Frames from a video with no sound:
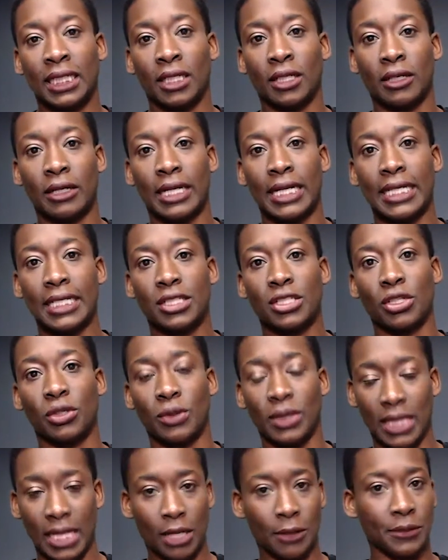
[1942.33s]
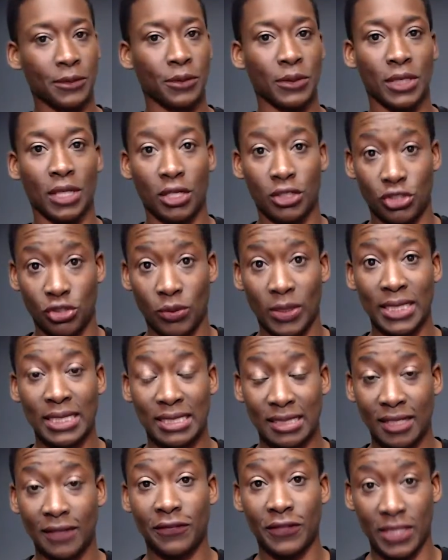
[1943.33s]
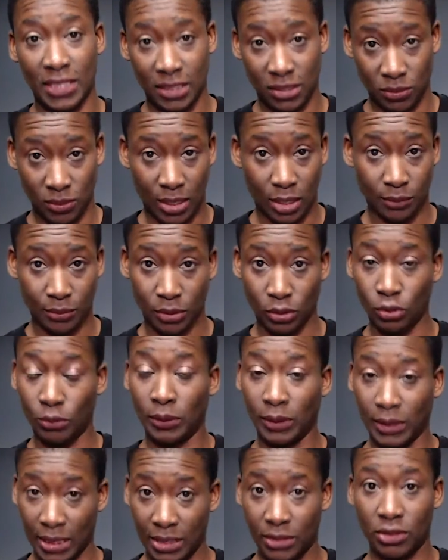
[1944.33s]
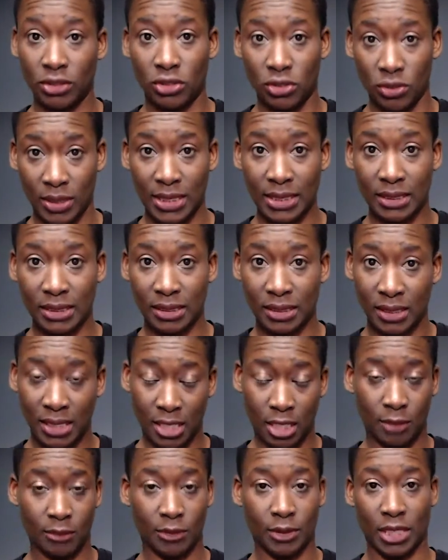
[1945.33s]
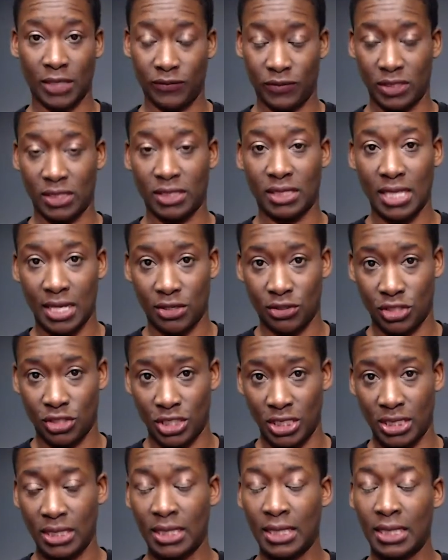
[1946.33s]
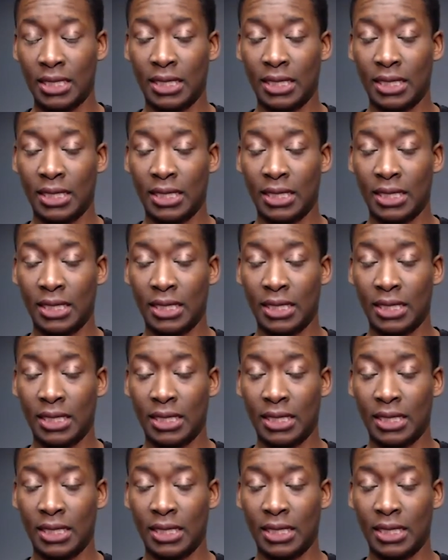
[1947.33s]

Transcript: All right. So it helps with our joint stiffness. So it helps lubricate the joints, gives us energy.